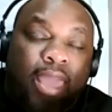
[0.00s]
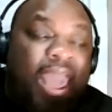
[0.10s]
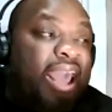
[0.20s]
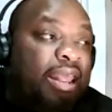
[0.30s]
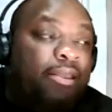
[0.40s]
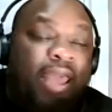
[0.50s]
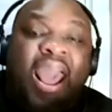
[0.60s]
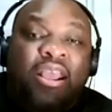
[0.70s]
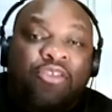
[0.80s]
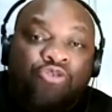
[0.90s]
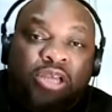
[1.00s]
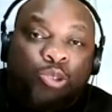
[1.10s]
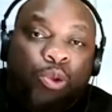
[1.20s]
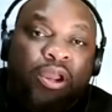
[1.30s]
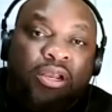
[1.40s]
And he dressed
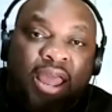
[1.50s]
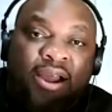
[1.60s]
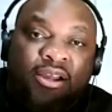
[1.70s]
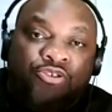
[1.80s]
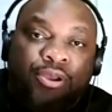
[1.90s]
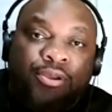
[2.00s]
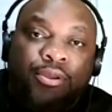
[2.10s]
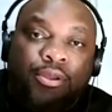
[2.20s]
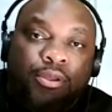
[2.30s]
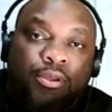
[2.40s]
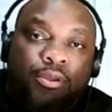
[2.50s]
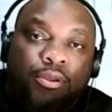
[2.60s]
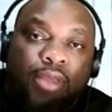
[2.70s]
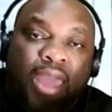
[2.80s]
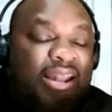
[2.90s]
weird like Andre.
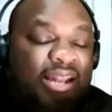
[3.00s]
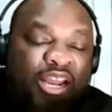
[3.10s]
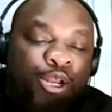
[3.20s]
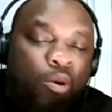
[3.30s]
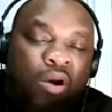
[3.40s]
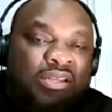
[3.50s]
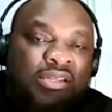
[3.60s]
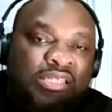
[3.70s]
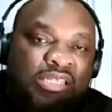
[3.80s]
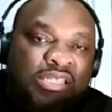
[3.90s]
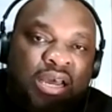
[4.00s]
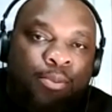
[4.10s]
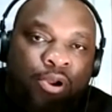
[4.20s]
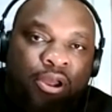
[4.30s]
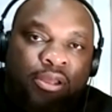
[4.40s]
Ain't nothing new under the sun,
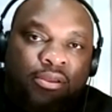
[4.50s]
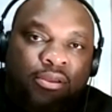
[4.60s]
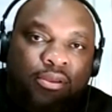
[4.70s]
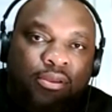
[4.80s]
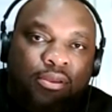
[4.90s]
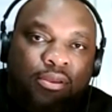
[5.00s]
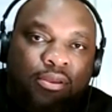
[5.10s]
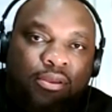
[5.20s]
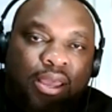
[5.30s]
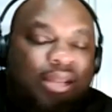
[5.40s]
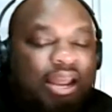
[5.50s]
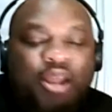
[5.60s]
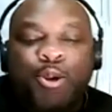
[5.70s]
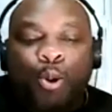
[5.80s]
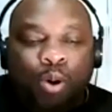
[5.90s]
bro. Ain't
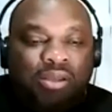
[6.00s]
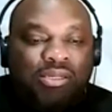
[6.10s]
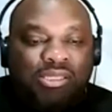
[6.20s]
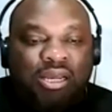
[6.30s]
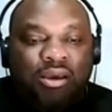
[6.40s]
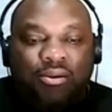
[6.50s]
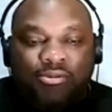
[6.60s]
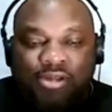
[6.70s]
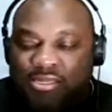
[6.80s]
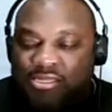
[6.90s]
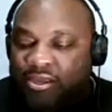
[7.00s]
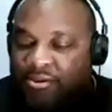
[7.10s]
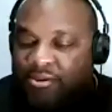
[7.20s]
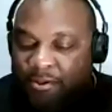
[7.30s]
nothing new under the sun. I'm trying to tell you.